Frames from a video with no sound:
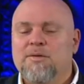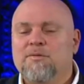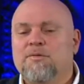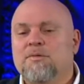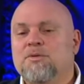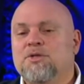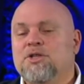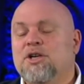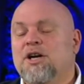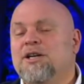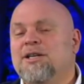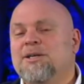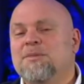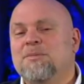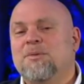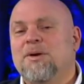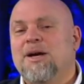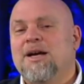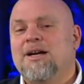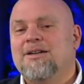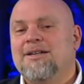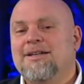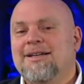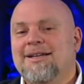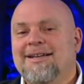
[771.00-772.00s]
from Charlie
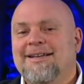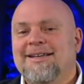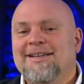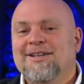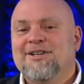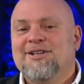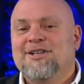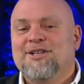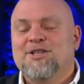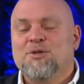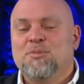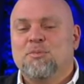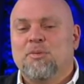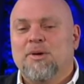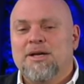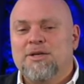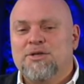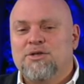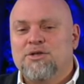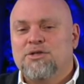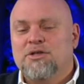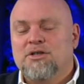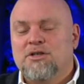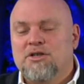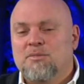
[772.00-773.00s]
Brown could express
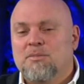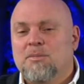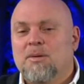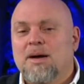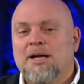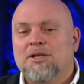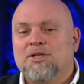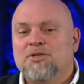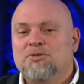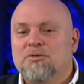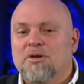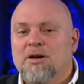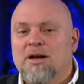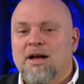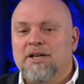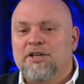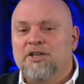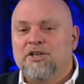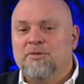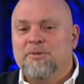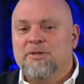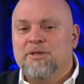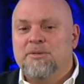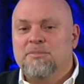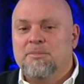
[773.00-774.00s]
so much raw
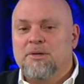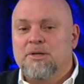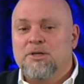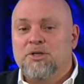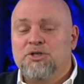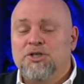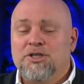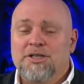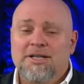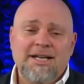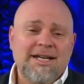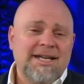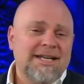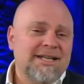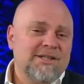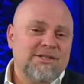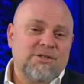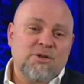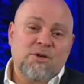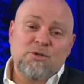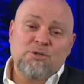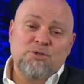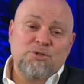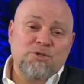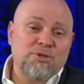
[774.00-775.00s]
human emotion.
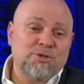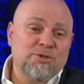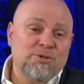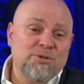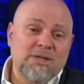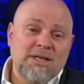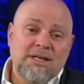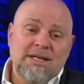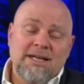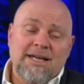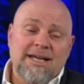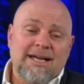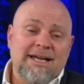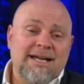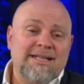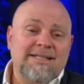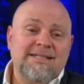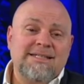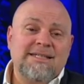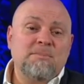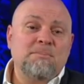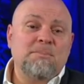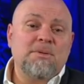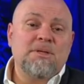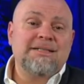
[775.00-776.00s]
So too, a
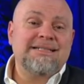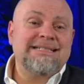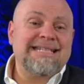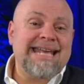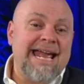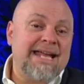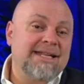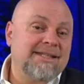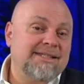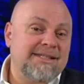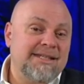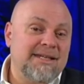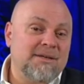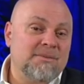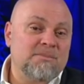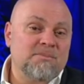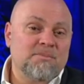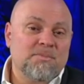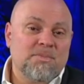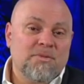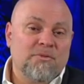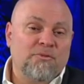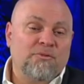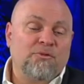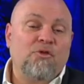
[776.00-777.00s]
simple dancing
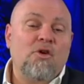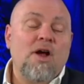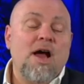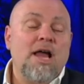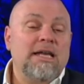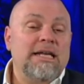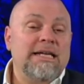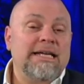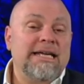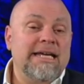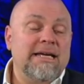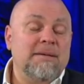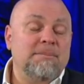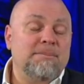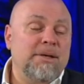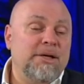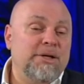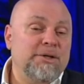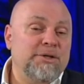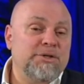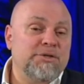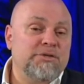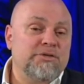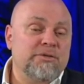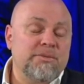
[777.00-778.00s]
frolicking
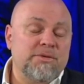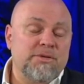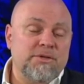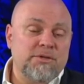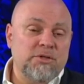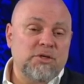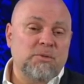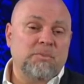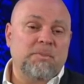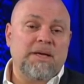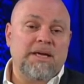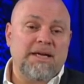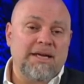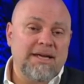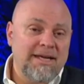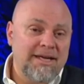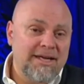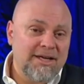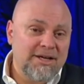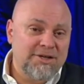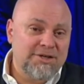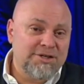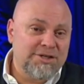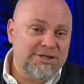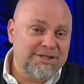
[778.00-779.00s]
pose from Snoopy
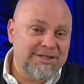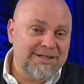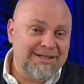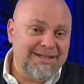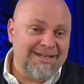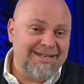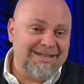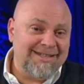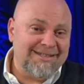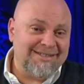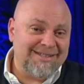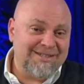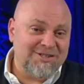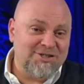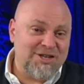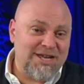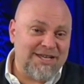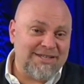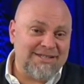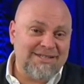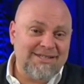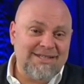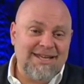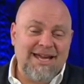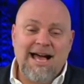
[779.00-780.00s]
could
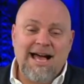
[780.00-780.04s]
suggest the